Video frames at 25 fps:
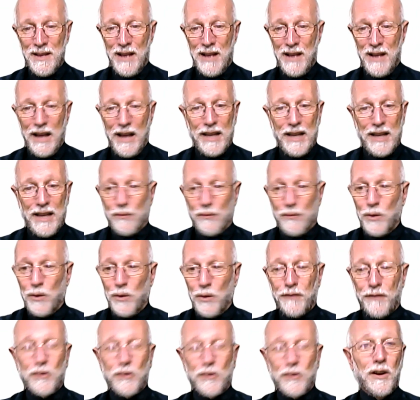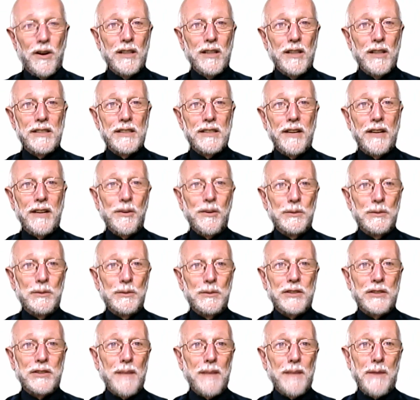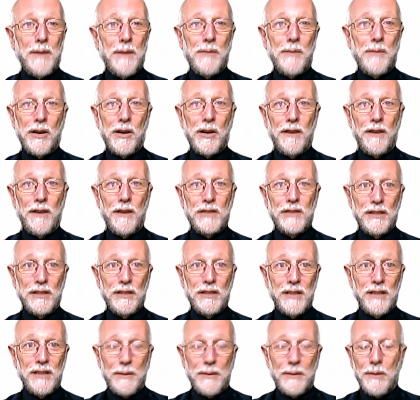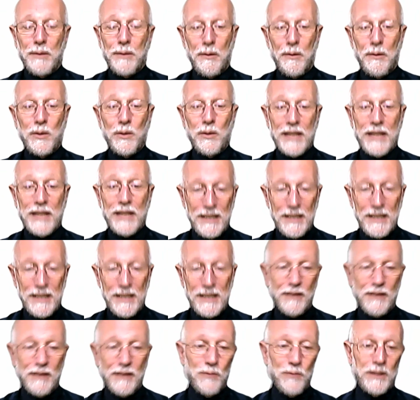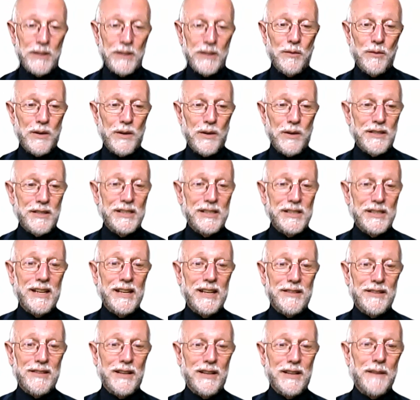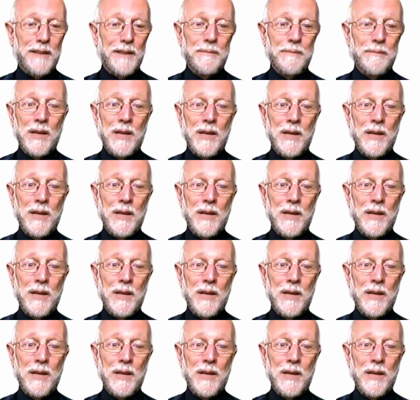I had wonderful colleagues there who would stop by my office and tell me about what they needed and what they wanted to see out there.